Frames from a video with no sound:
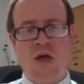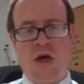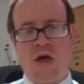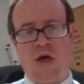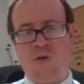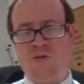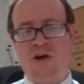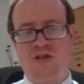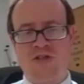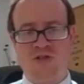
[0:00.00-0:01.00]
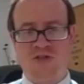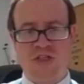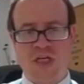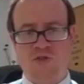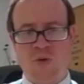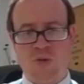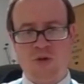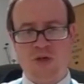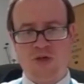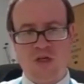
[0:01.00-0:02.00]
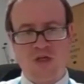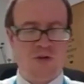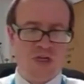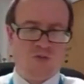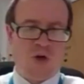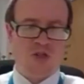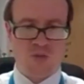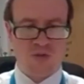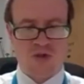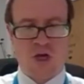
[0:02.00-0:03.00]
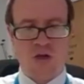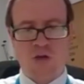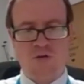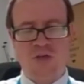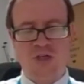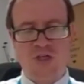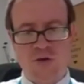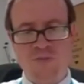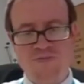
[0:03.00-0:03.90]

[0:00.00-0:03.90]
And we've had 2 successful people this year, so it is possible to go that route into it.